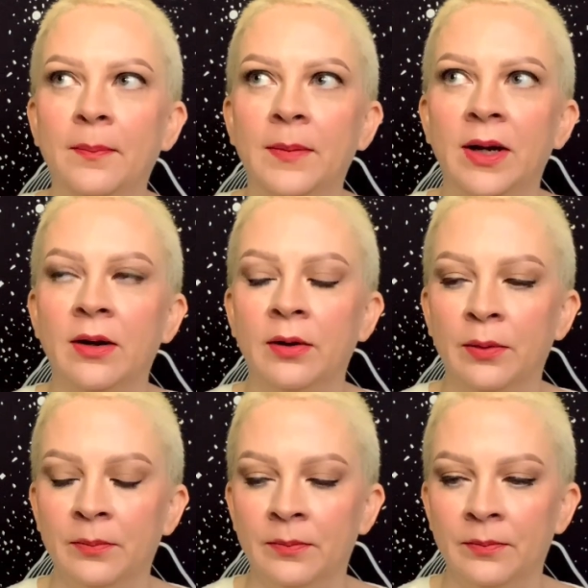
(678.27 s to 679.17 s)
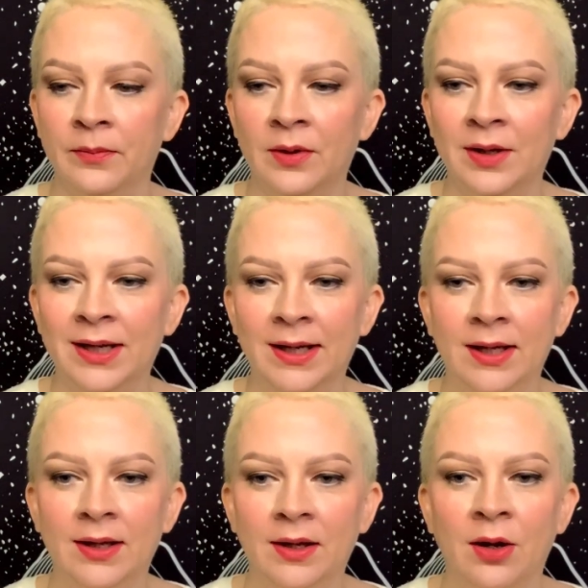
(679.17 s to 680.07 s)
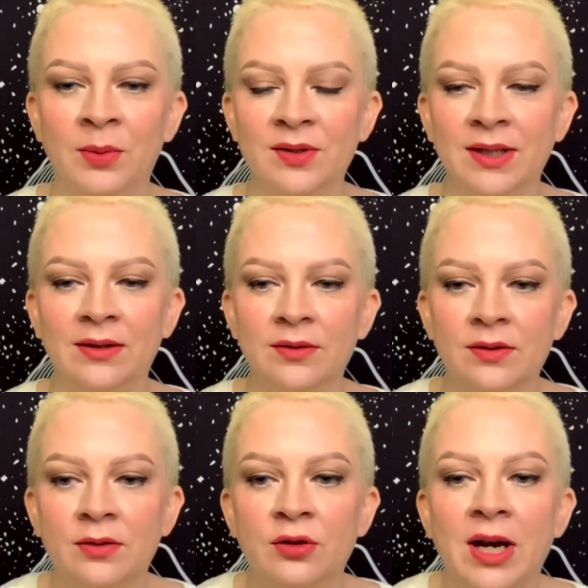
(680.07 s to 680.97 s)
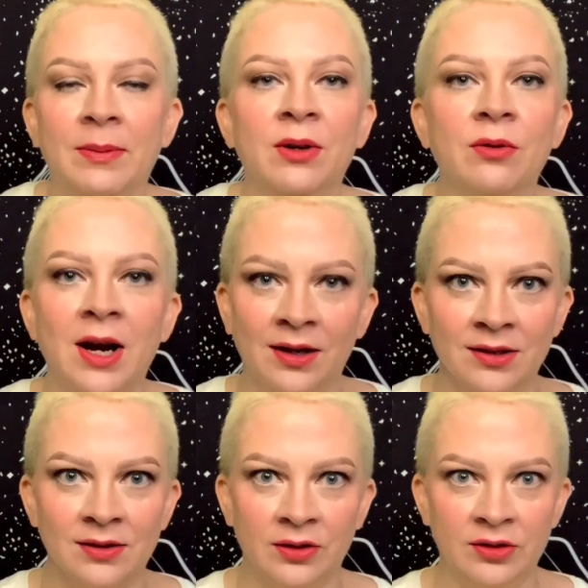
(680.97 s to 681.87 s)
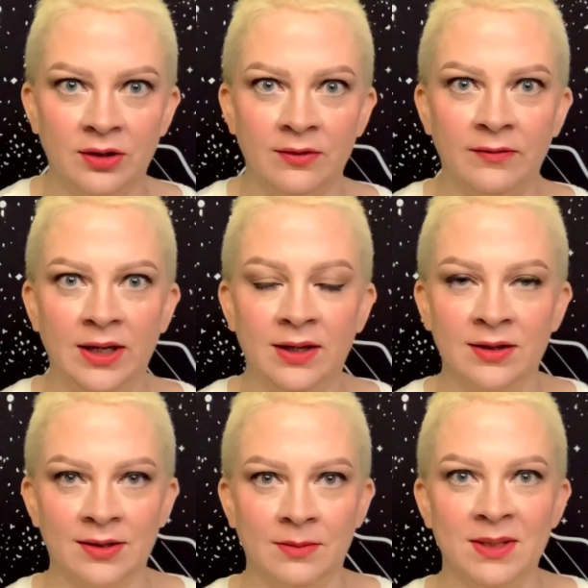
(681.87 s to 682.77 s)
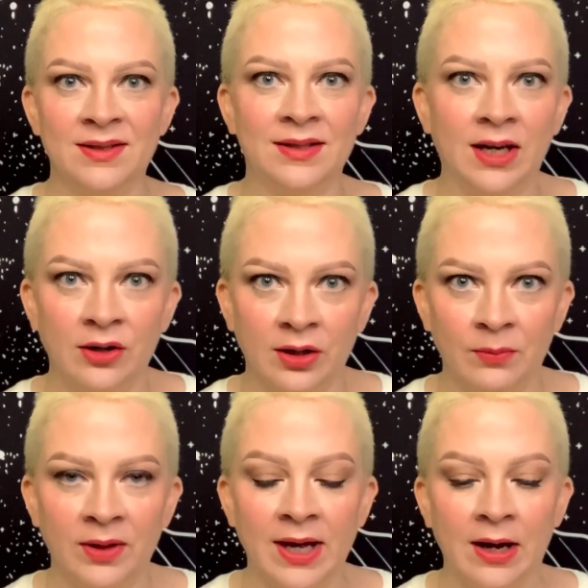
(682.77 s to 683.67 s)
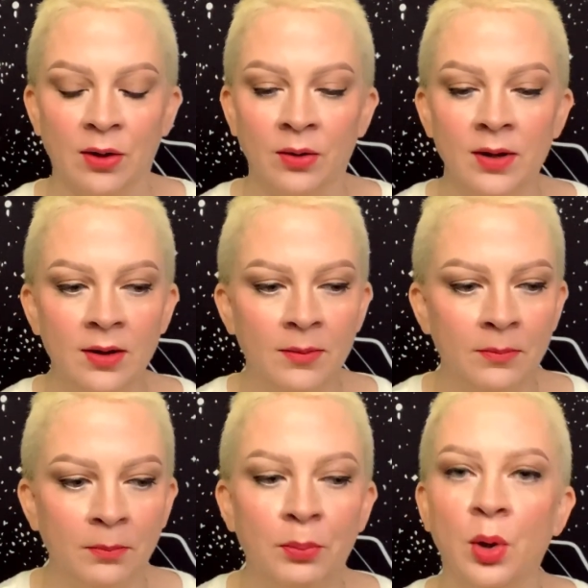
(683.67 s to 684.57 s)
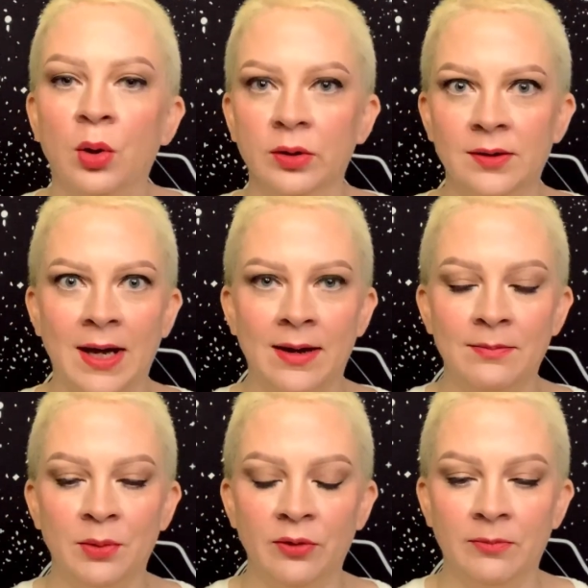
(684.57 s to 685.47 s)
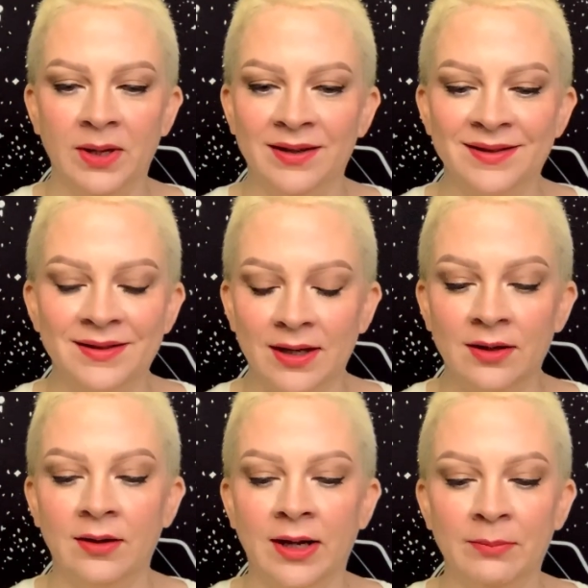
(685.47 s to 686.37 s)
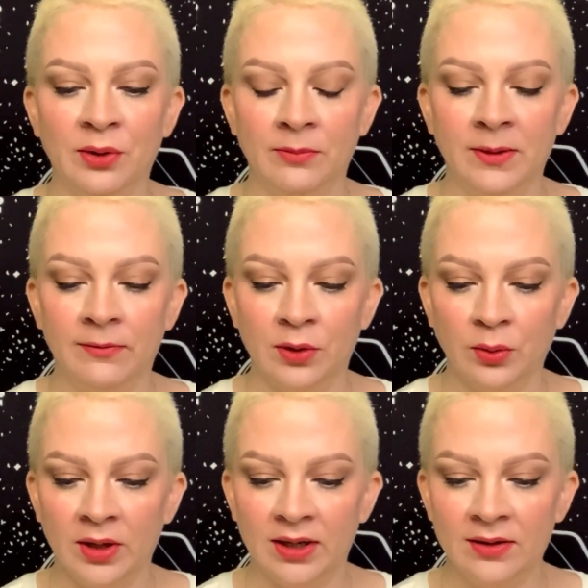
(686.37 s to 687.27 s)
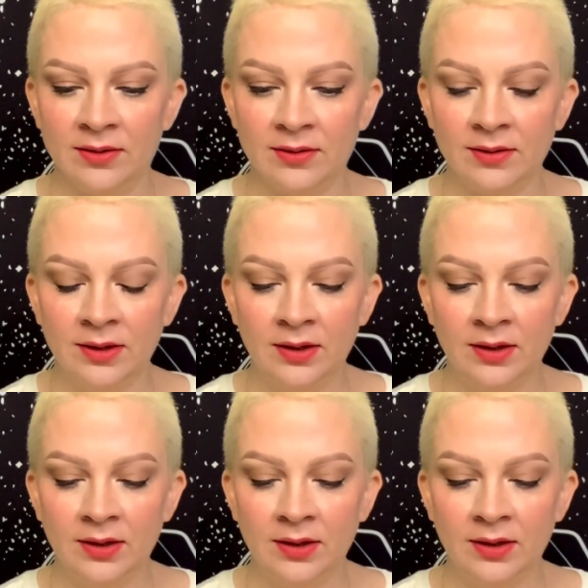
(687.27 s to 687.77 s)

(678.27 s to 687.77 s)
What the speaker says: almost like strapping rockets onto your feet, and it's gonna be scary with how bold that movement and sudden that movement forward is.